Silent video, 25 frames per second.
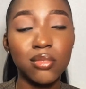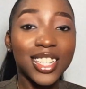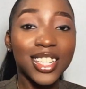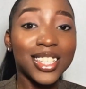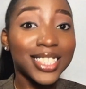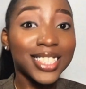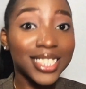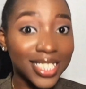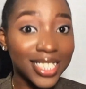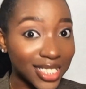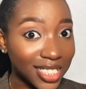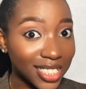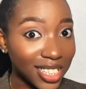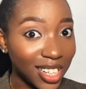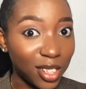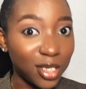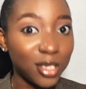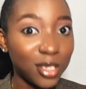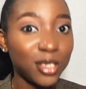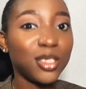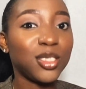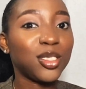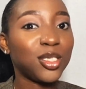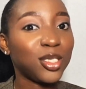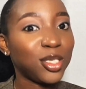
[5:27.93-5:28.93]
Sit
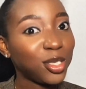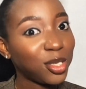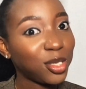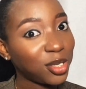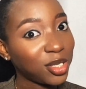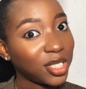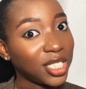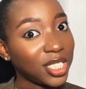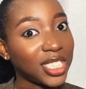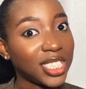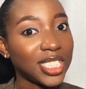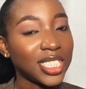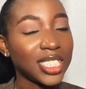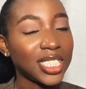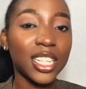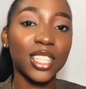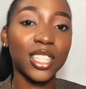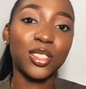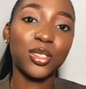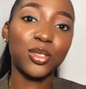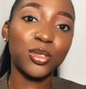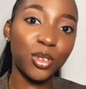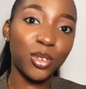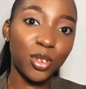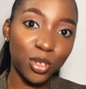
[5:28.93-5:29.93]
down, do the things that
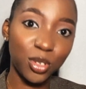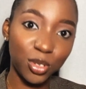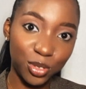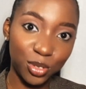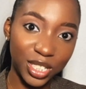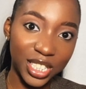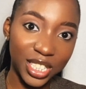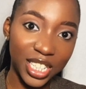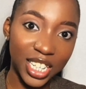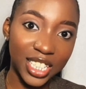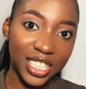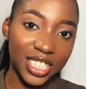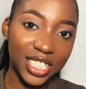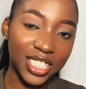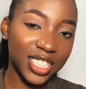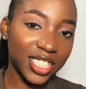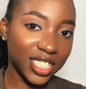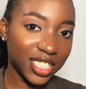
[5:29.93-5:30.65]
you're good at.